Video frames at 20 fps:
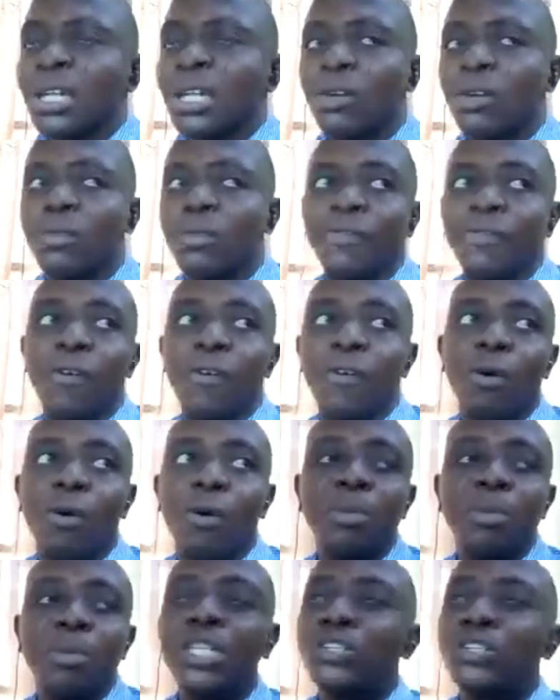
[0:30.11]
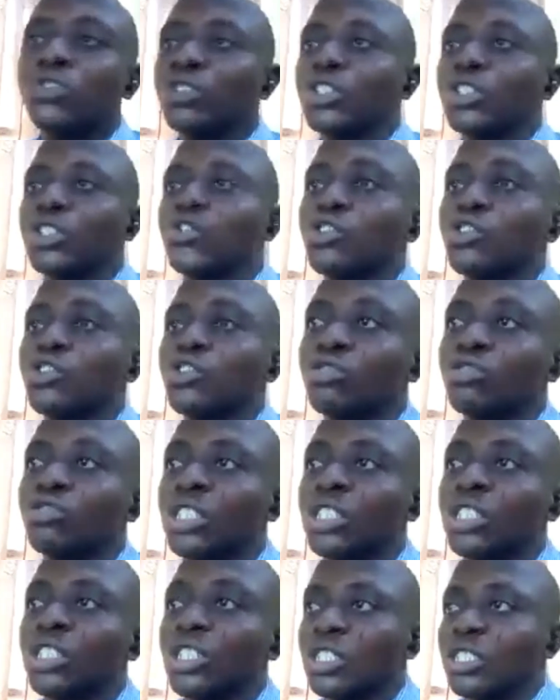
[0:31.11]
Now, for me to
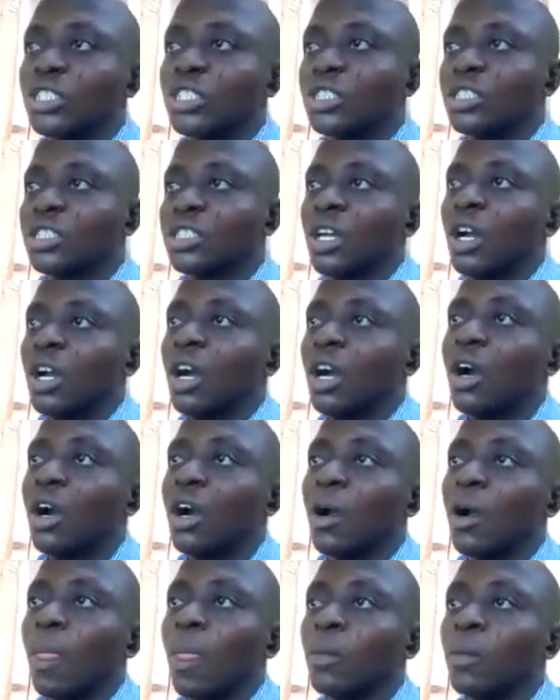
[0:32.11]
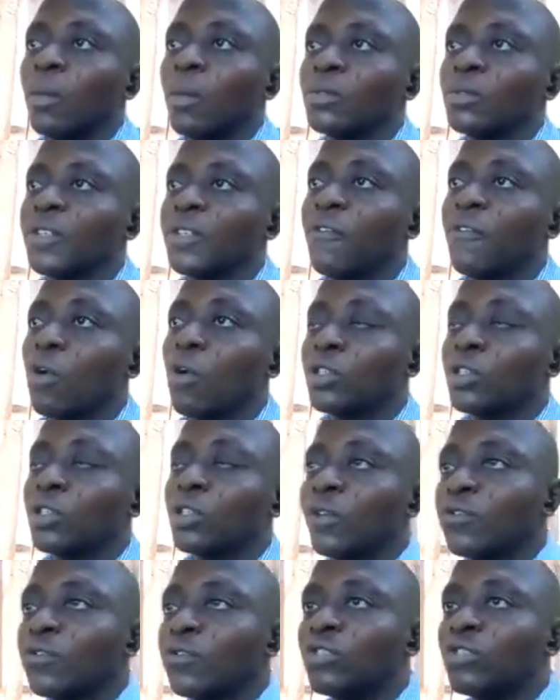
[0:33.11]
introduce this, the
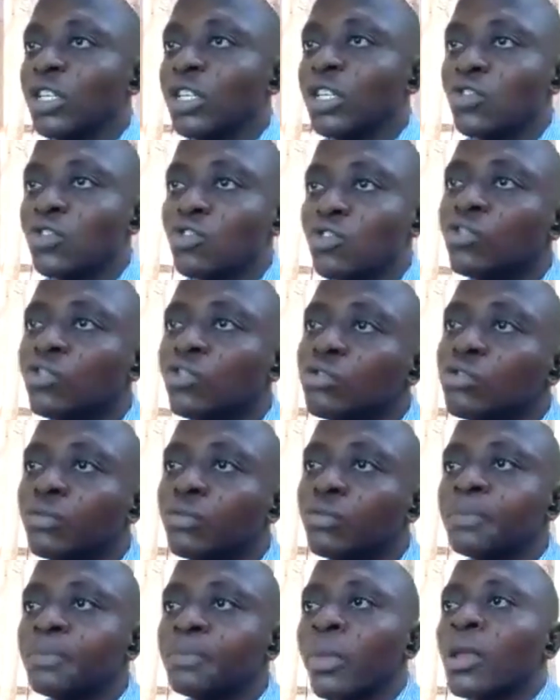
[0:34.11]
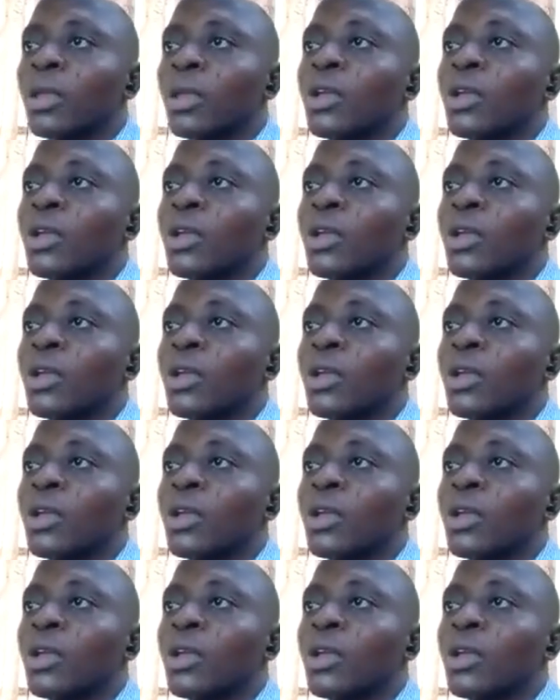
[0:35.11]
focus of today to you,